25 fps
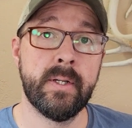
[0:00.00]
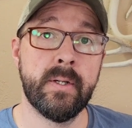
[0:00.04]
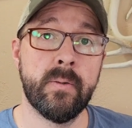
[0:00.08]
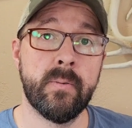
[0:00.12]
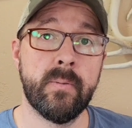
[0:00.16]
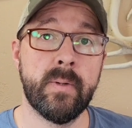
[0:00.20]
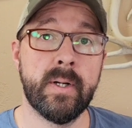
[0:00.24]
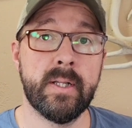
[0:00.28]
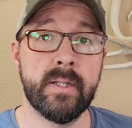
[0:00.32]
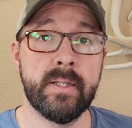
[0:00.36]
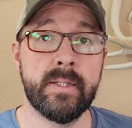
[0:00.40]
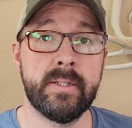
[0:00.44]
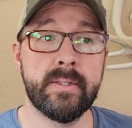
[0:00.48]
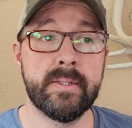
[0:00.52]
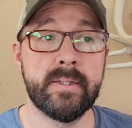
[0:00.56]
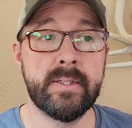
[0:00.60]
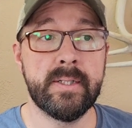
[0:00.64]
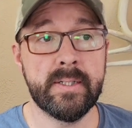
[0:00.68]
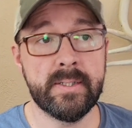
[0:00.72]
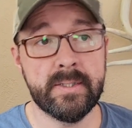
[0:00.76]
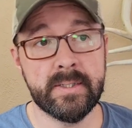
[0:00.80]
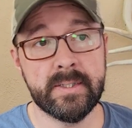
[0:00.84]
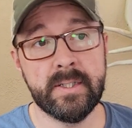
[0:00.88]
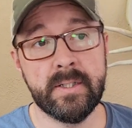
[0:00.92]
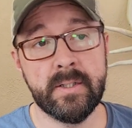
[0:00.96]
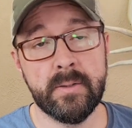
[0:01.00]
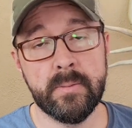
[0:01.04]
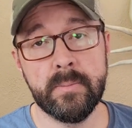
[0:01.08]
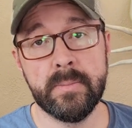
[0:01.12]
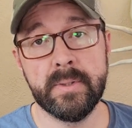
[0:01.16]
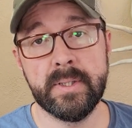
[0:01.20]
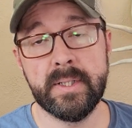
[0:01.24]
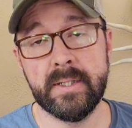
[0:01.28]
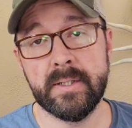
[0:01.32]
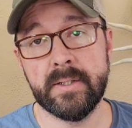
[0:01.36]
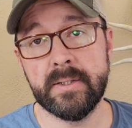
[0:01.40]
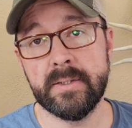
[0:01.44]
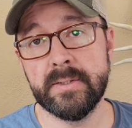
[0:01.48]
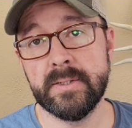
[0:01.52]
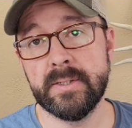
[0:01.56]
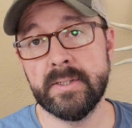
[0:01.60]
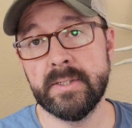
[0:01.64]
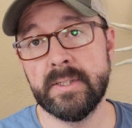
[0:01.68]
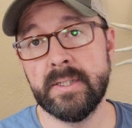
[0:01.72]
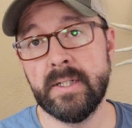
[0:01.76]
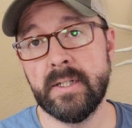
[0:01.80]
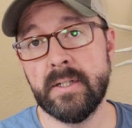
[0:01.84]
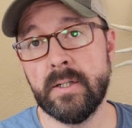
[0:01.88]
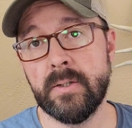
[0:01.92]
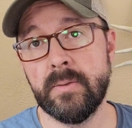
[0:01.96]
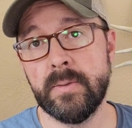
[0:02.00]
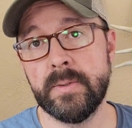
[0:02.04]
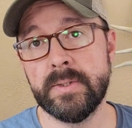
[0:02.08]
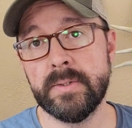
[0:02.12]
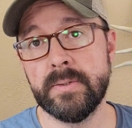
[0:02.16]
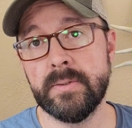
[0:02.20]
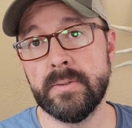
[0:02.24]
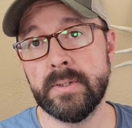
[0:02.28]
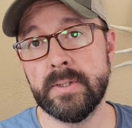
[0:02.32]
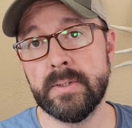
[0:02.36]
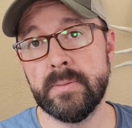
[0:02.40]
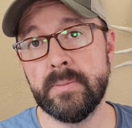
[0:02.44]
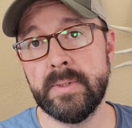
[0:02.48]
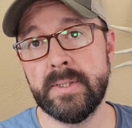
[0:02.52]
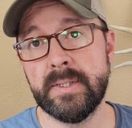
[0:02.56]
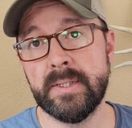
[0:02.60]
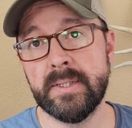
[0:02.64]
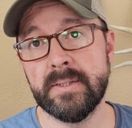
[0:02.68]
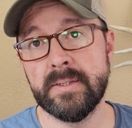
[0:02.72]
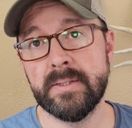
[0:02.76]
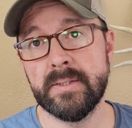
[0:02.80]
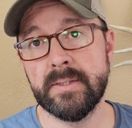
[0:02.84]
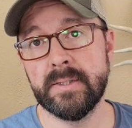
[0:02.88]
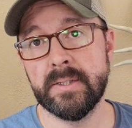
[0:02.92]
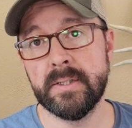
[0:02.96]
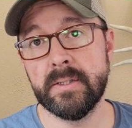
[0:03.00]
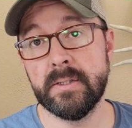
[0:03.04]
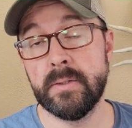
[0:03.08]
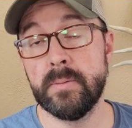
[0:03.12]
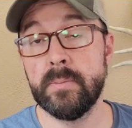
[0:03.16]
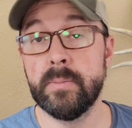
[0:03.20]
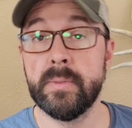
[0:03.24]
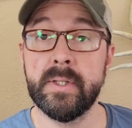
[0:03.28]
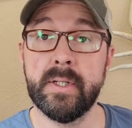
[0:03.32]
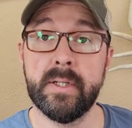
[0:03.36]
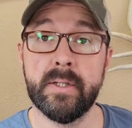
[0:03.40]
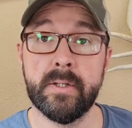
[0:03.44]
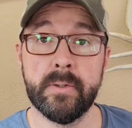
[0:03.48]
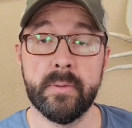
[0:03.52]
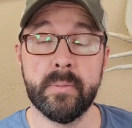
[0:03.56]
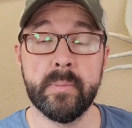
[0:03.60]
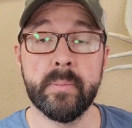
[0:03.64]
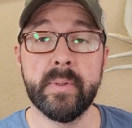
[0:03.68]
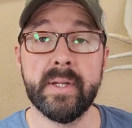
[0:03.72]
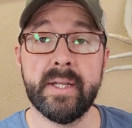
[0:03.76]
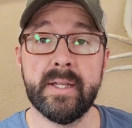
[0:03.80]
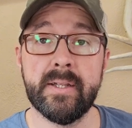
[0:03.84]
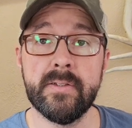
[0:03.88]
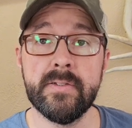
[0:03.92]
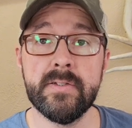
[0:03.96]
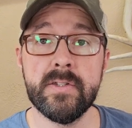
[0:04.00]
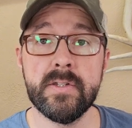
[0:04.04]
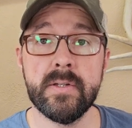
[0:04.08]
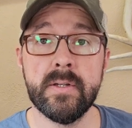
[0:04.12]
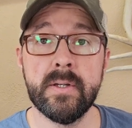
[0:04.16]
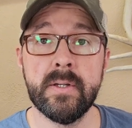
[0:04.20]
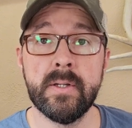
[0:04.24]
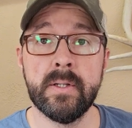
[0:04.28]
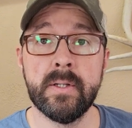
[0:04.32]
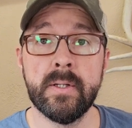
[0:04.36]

While it does help beginners, it's not always going to be necessarily beginner based.